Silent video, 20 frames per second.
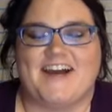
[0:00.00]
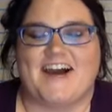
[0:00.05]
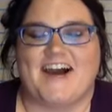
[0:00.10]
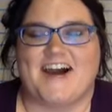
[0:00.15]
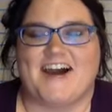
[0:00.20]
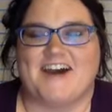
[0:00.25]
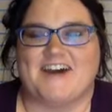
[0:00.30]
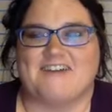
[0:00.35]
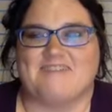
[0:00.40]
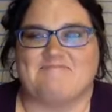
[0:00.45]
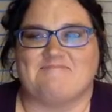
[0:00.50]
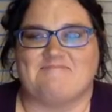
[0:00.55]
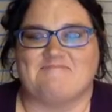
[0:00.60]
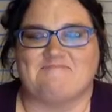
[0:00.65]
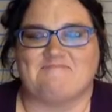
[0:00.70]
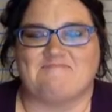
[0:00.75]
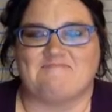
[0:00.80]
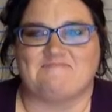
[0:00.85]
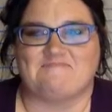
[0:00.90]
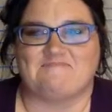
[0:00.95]
Um,
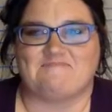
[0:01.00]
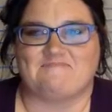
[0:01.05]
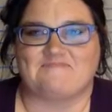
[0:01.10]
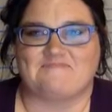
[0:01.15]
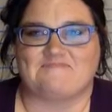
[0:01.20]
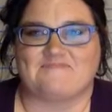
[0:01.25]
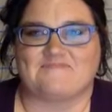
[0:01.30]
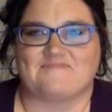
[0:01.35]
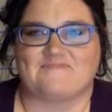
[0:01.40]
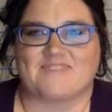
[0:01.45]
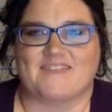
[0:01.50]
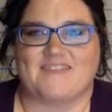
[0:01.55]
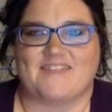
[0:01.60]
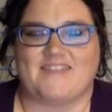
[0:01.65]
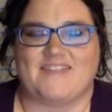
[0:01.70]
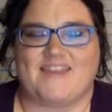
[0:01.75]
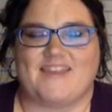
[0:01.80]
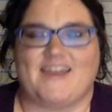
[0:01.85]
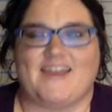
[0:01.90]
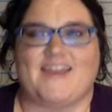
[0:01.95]

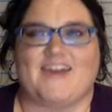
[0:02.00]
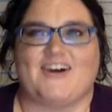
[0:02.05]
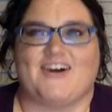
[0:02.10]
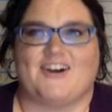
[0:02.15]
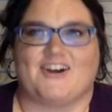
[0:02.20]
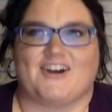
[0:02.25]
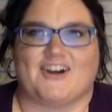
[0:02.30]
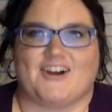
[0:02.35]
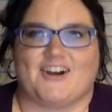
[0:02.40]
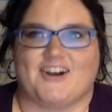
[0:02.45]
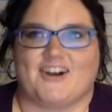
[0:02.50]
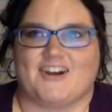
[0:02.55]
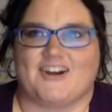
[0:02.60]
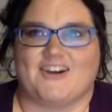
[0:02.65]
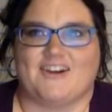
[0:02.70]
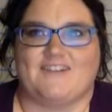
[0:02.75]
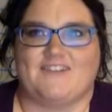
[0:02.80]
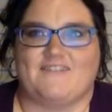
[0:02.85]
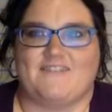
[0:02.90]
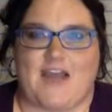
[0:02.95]
they are
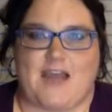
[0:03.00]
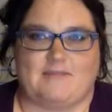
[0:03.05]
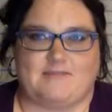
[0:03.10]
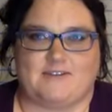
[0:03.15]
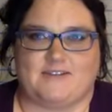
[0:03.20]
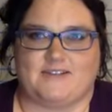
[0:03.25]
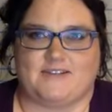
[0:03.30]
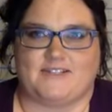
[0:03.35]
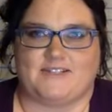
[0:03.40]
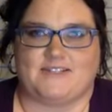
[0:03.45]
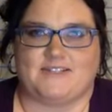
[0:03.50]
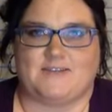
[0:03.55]
fabulous.